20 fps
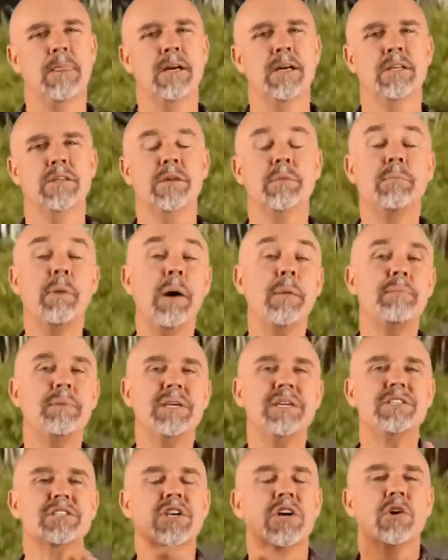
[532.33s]
The
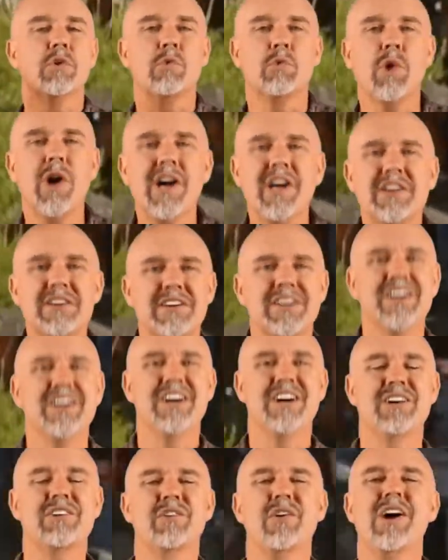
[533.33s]
puppies run
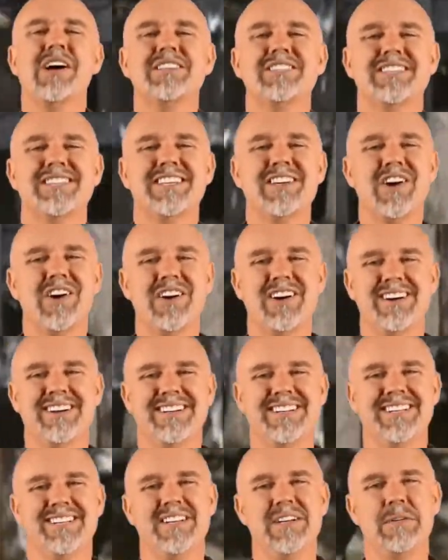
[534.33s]
across the
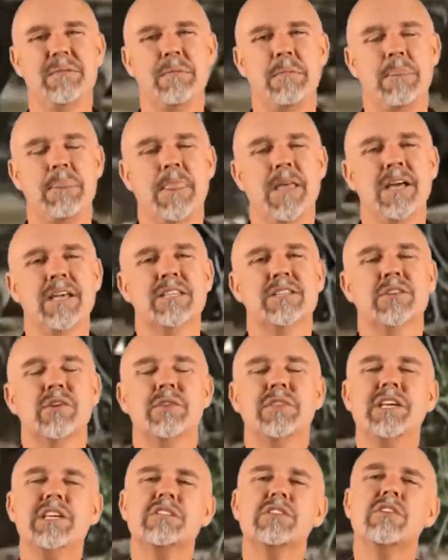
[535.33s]
yard. So
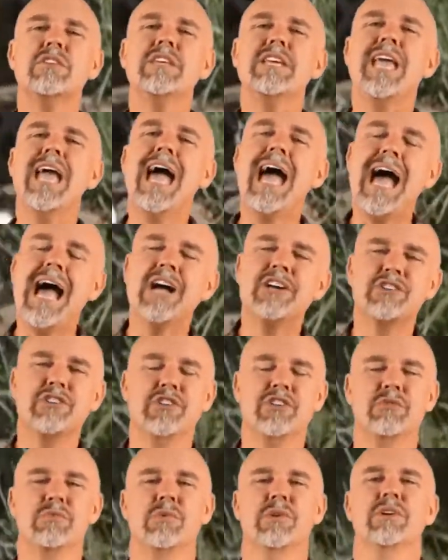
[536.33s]
these are the
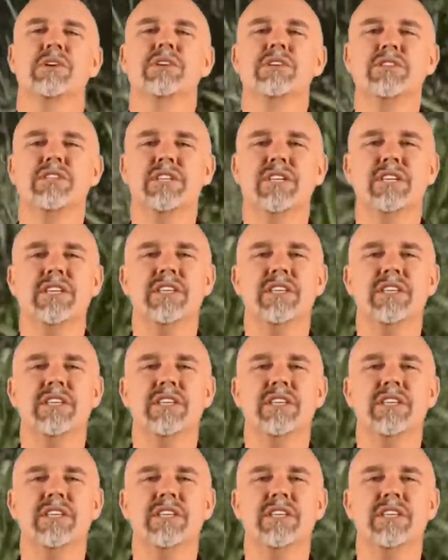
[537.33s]
action words.